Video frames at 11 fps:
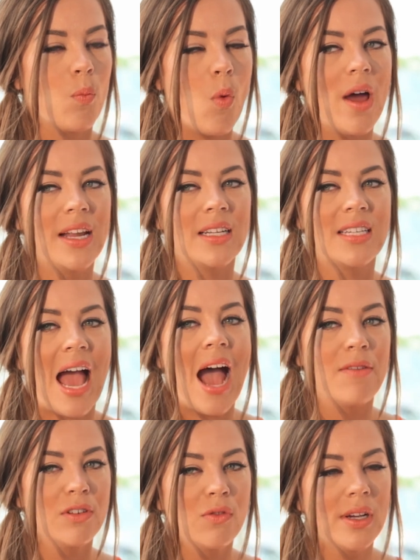wanting to
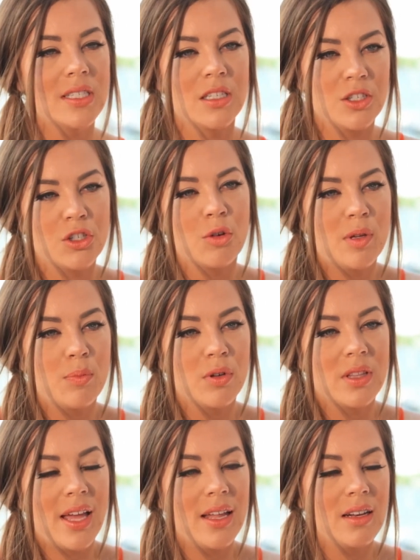have a voice and to show
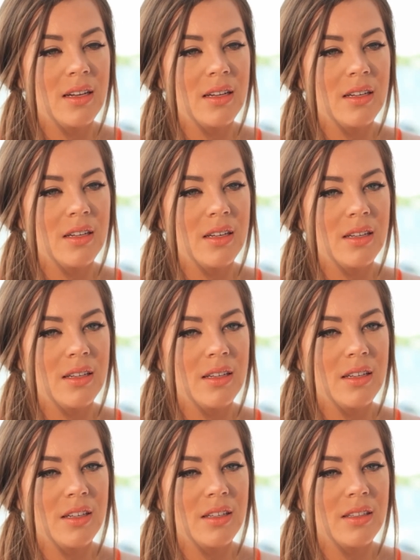people that
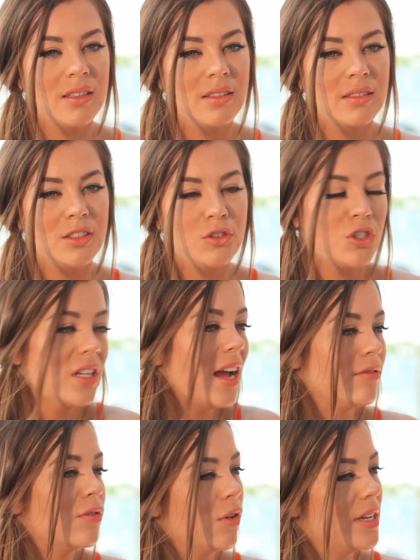you should
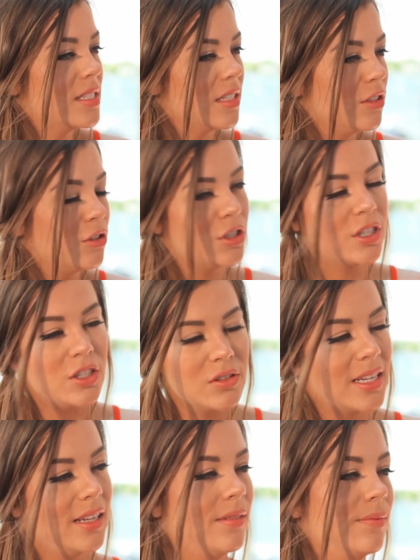have a voice and you should
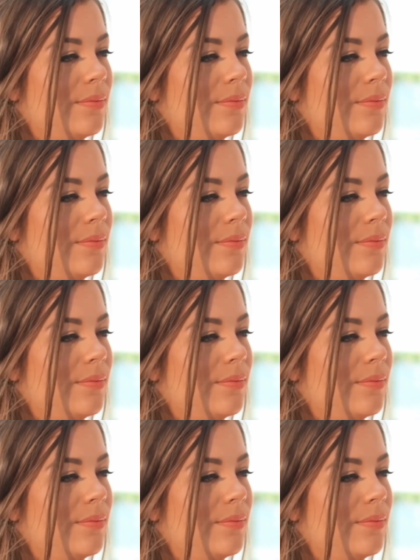use it.